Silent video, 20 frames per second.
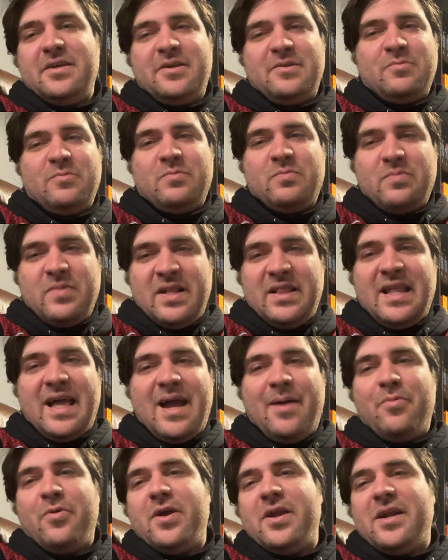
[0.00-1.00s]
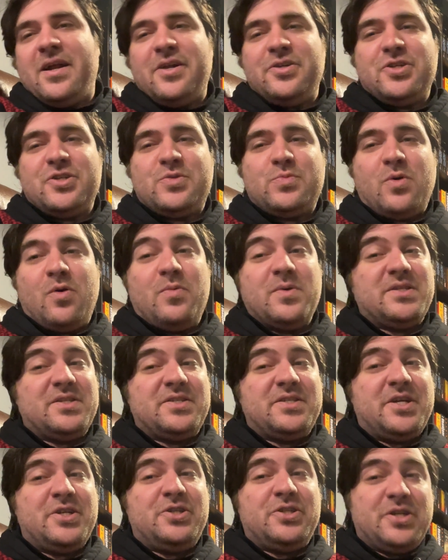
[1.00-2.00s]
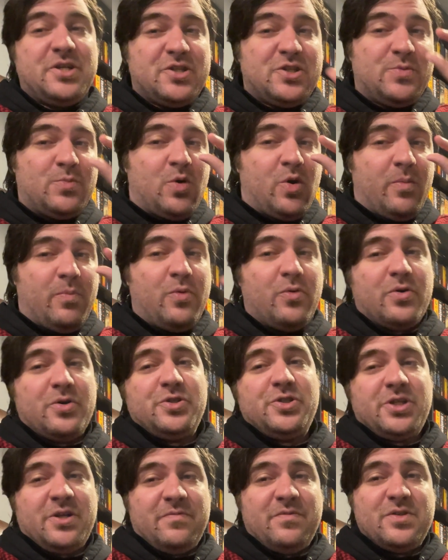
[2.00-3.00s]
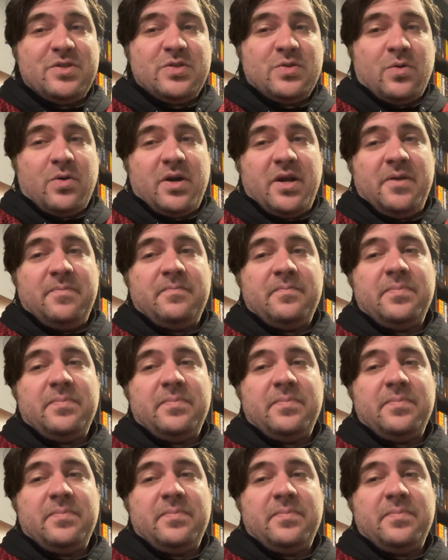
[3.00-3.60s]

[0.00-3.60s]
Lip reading: and elaborated on just what was essentially a small portion of the story.